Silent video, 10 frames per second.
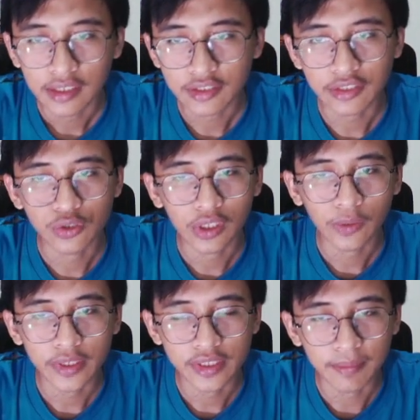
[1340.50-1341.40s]
actually
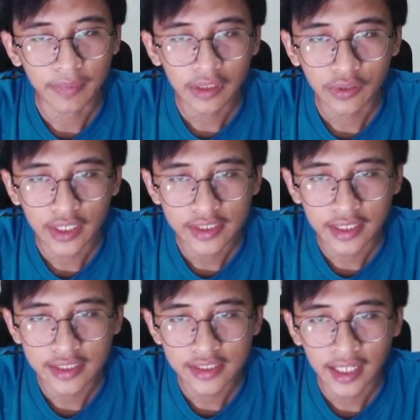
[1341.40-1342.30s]
quite simple. You guys can
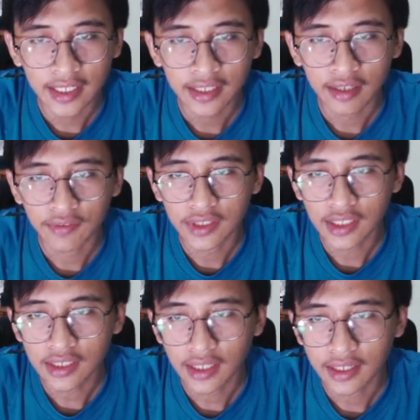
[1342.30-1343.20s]
just highlight
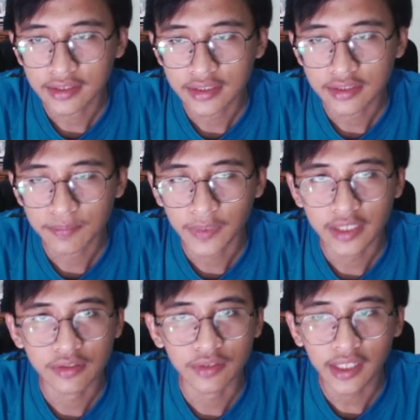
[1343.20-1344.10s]
everything and just
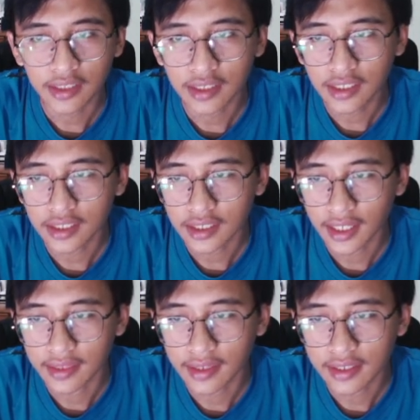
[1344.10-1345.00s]
press right click
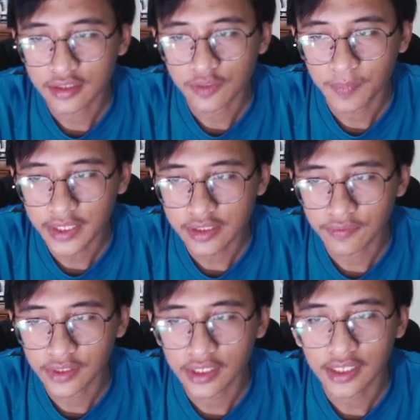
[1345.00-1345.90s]
and then space
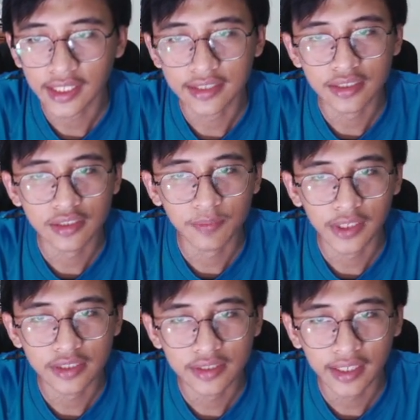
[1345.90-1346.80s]
evenly and just
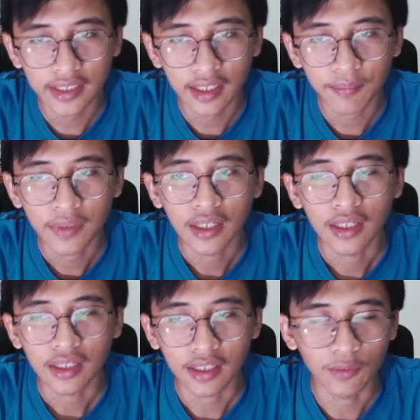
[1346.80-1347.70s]
press tidy up.
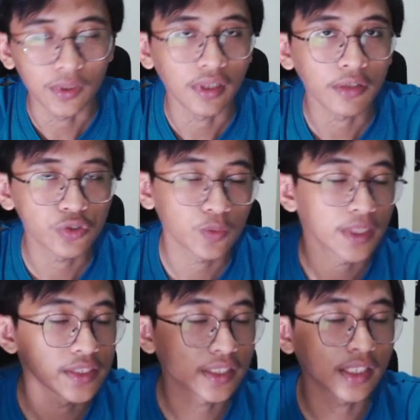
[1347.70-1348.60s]
It will
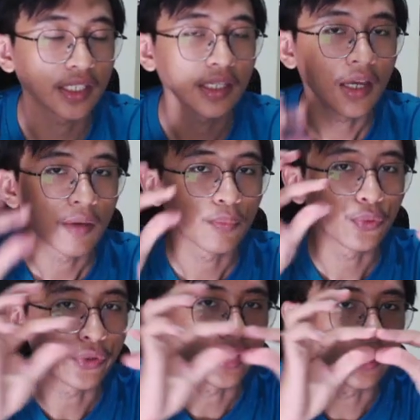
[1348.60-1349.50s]
automatically
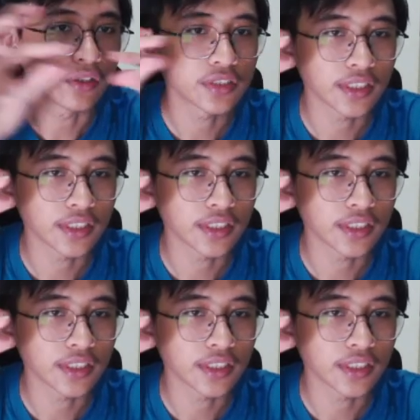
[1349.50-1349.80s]
put the dotted